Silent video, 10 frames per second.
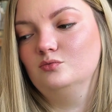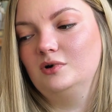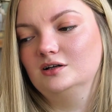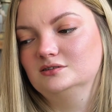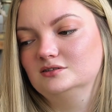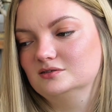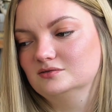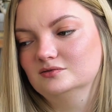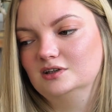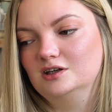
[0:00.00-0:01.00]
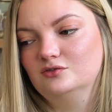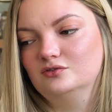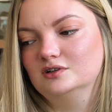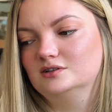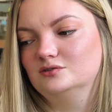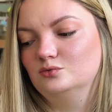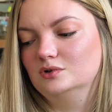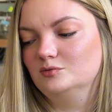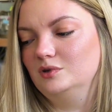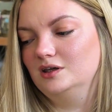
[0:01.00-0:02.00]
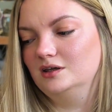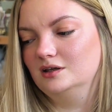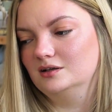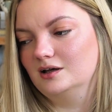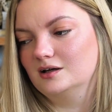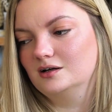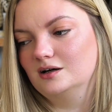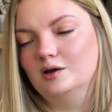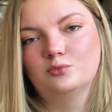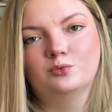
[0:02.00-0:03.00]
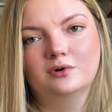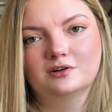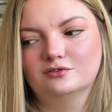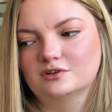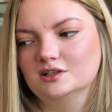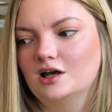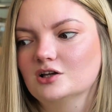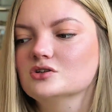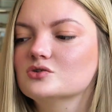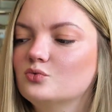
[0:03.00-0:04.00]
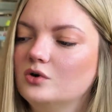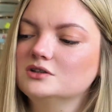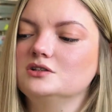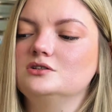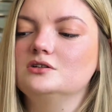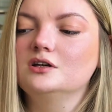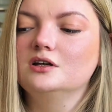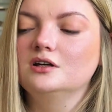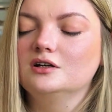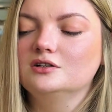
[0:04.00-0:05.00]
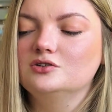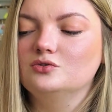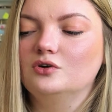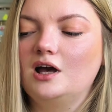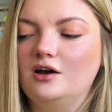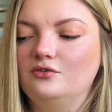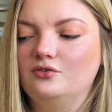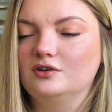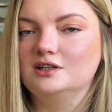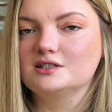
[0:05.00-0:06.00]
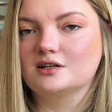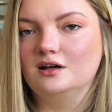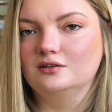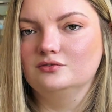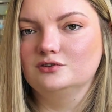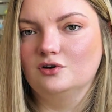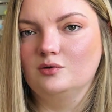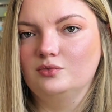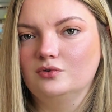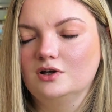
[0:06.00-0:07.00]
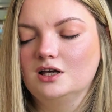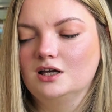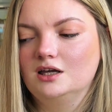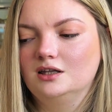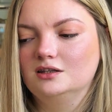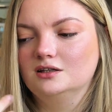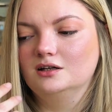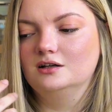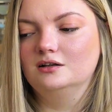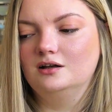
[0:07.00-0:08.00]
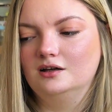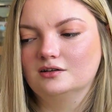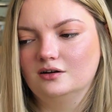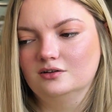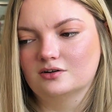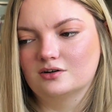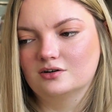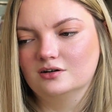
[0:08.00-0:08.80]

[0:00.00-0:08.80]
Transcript: but if it will be, like, I'm prepared for it. I just wanted to have this kind of top in the light color.